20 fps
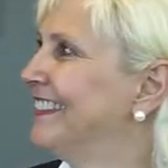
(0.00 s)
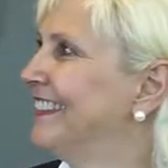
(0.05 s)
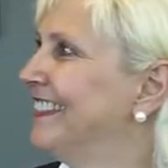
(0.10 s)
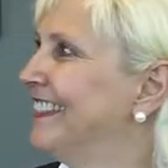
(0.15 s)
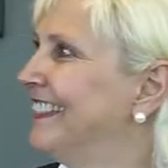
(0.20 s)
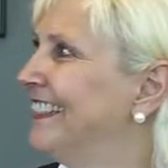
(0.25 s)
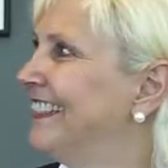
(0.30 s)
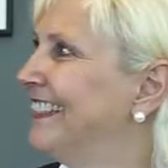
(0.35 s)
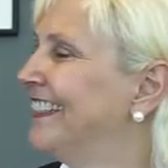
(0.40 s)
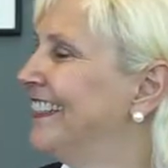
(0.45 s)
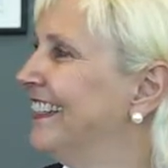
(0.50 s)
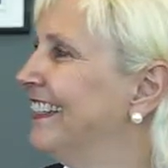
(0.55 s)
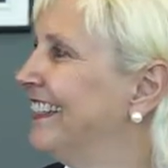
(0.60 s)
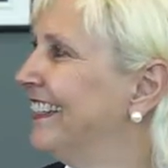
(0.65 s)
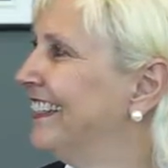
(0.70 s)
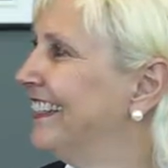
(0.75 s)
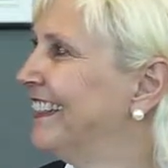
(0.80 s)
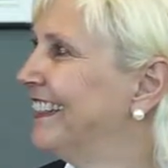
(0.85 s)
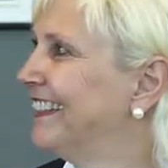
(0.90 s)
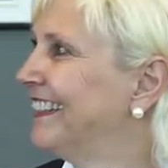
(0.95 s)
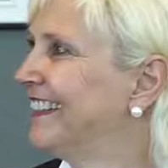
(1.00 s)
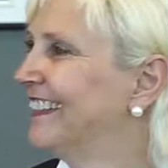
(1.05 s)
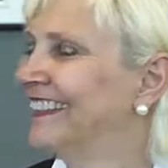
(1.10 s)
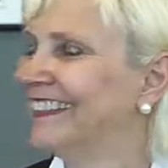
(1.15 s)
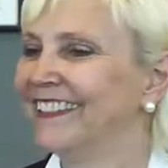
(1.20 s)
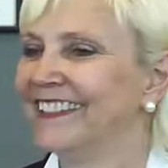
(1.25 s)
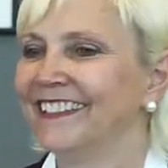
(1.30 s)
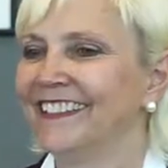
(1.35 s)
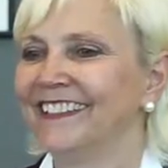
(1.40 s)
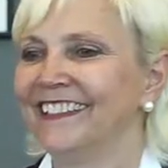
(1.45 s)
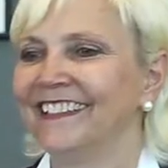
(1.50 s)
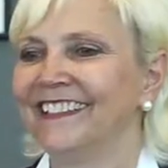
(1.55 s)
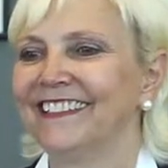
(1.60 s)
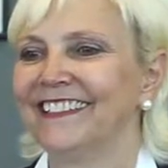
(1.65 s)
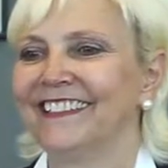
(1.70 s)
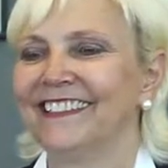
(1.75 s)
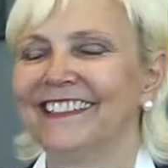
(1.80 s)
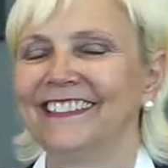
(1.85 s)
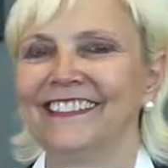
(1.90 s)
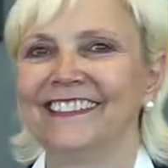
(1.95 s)

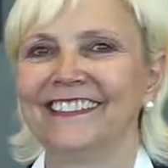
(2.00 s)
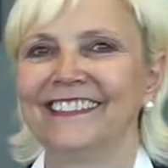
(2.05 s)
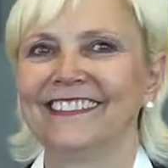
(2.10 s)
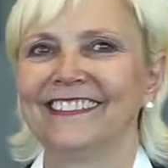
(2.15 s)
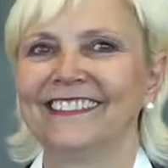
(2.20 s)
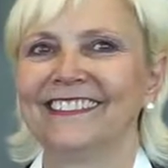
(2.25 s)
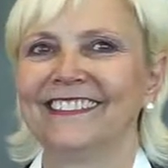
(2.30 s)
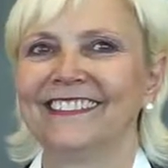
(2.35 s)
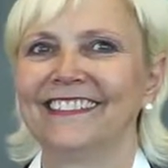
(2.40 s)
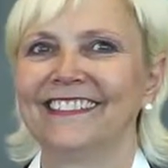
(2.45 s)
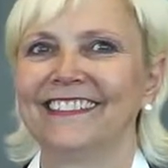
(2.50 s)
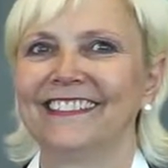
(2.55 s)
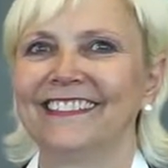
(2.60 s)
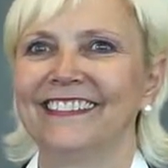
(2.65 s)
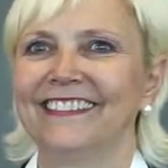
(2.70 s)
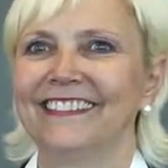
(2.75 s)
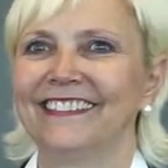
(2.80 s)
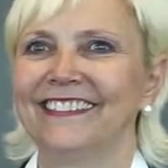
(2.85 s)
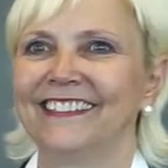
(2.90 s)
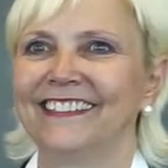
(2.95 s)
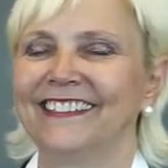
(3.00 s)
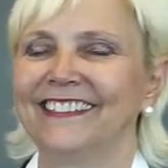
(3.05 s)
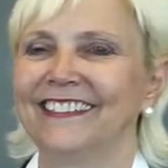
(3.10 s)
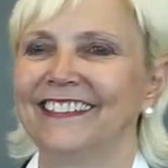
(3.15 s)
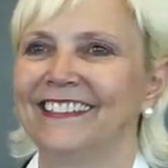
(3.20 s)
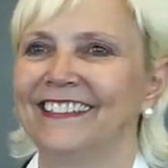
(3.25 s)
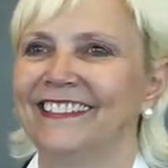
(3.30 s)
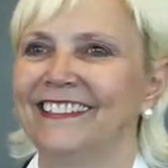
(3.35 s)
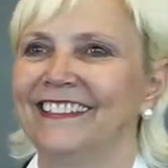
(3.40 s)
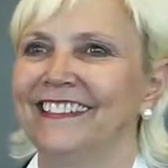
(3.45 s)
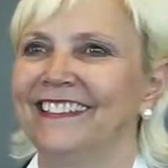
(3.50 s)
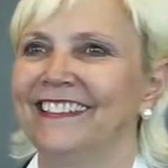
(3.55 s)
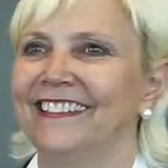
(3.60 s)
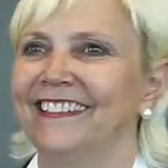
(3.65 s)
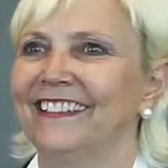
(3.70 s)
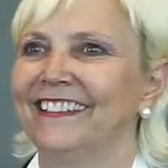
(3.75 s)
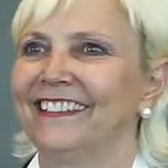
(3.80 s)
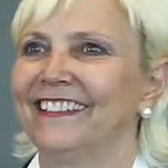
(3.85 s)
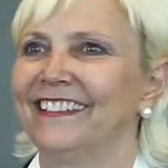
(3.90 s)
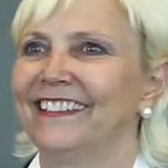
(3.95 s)

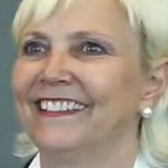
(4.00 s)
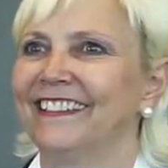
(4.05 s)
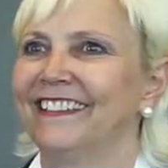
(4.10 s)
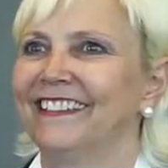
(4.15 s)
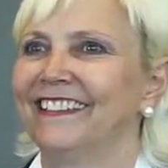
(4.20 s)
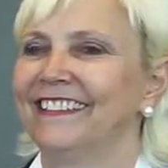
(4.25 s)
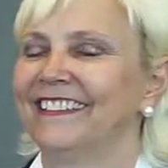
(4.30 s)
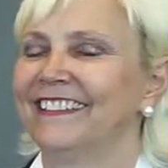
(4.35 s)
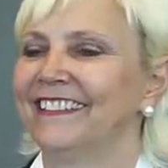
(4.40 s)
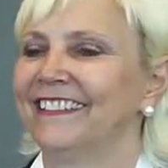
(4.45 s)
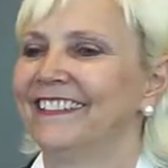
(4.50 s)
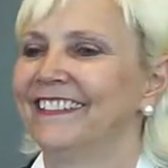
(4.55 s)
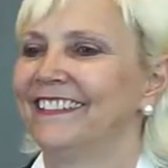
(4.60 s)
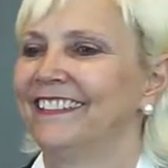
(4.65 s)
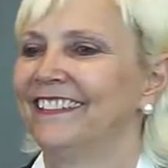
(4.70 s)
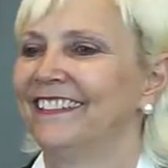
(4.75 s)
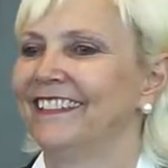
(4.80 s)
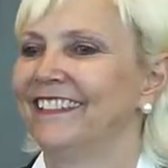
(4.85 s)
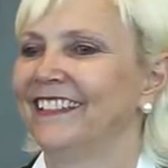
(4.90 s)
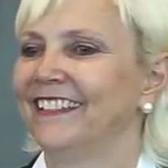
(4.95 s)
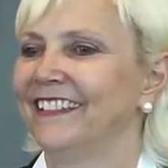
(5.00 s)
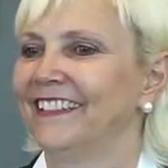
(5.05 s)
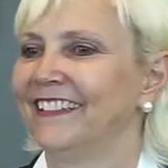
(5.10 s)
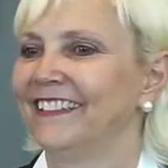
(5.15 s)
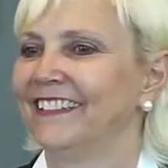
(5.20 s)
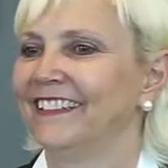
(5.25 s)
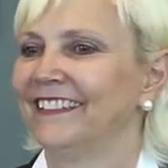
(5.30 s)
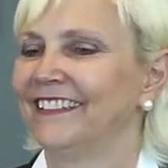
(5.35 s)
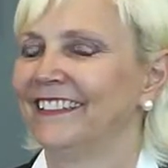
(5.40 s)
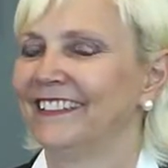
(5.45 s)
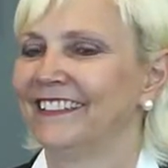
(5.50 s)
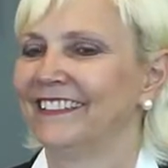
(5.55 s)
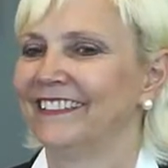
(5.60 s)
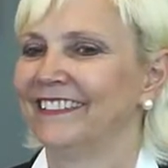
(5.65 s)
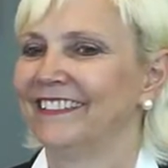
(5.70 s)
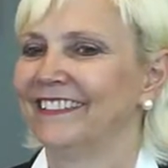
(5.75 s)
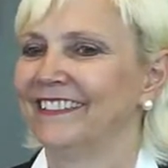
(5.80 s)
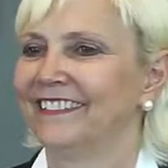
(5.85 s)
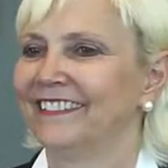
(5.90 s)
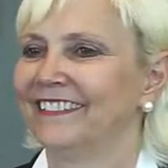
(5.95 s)

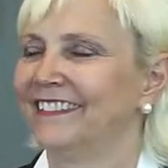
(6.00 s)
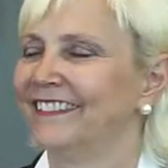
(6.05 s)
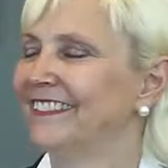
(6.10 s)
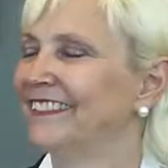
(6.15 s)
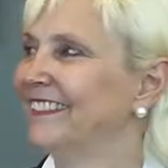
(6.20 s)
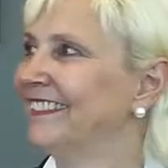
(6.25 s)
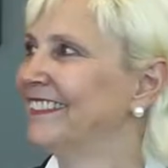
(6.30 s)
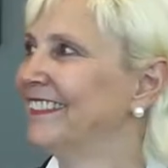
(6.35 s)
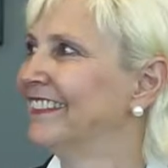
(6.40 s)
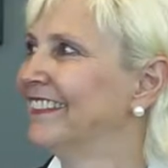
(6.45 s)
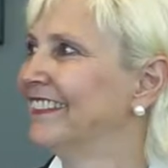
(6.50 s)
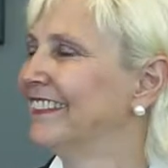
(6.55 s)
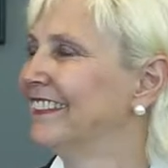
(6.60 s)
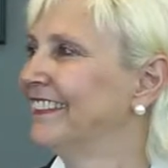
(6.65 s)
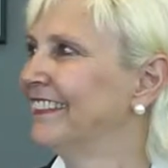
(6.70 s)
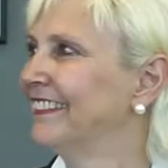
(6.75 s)
The person shown says nothing.